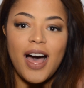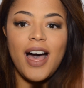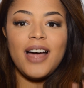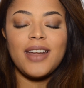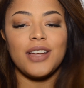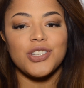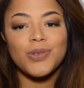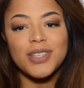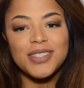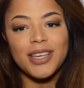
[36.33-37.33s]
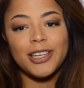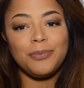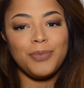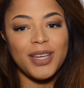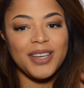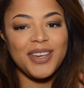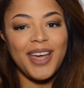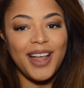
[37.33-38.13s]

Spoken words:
And I just want to say a big